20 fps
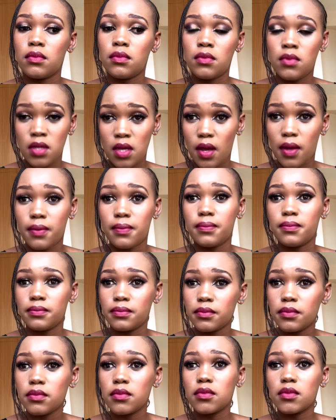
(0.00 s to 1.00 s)
yeah,
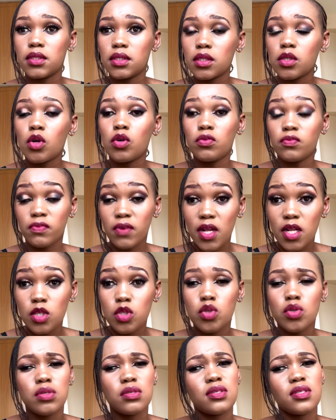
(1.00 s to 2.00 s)

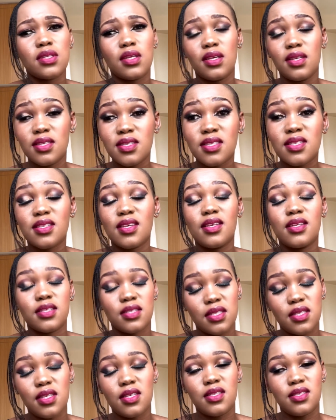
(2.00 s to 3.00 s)
convulsions is
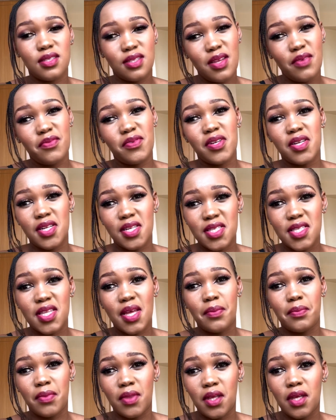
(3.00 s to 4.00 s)
definitely
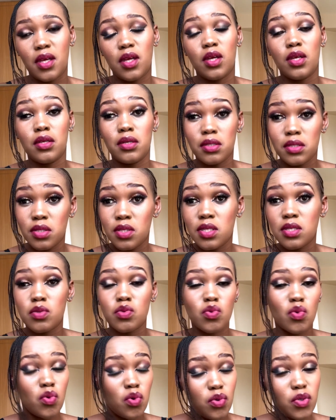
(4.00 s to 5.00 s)
something. Just
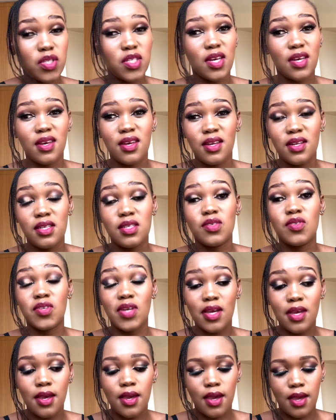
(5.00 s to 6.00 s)
go check
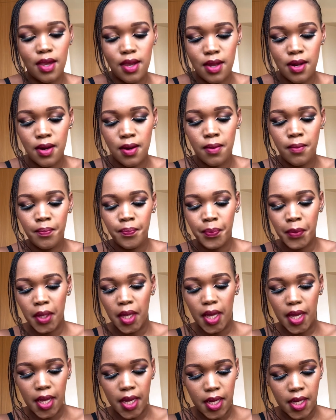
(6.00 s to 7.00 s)
in
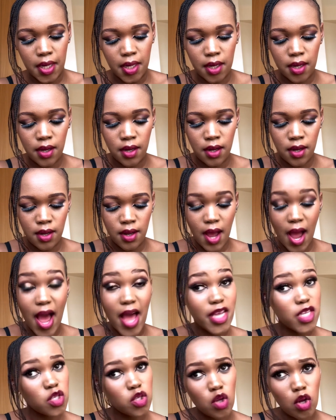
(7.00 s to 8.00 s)
and
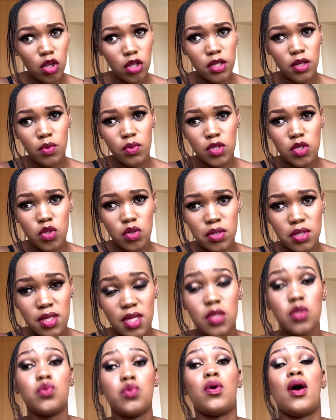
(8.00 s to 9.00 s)
ask all the questions
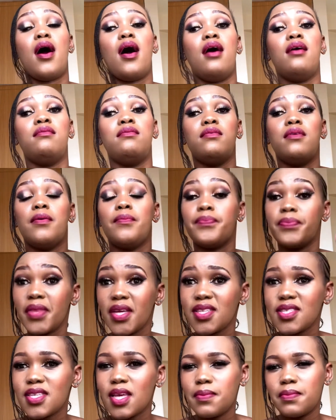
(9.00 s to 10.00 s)
that you have.
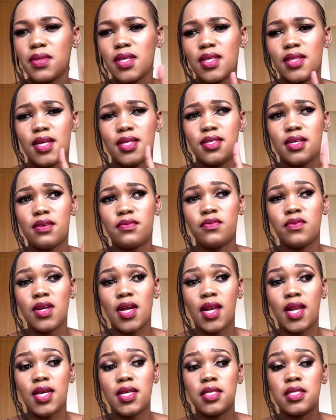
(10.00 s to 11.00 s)
That's something that I've
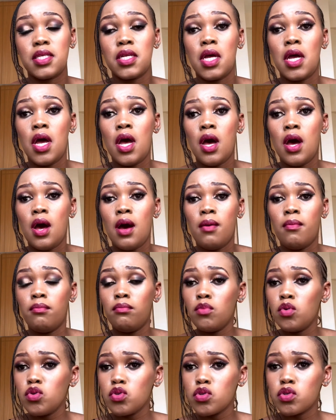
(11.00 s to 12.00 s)
realized.
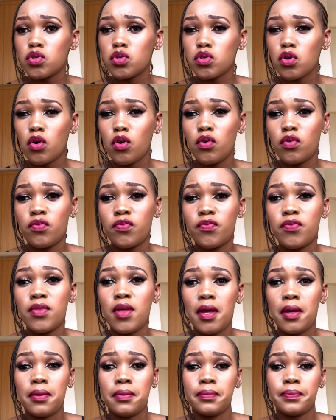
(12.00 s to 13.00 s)
Most of
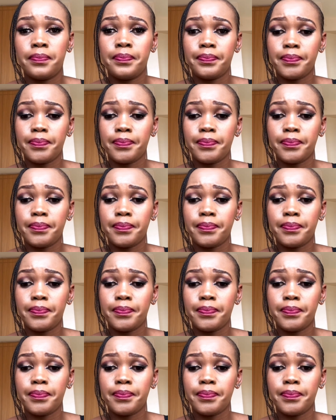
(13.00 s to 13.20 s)
the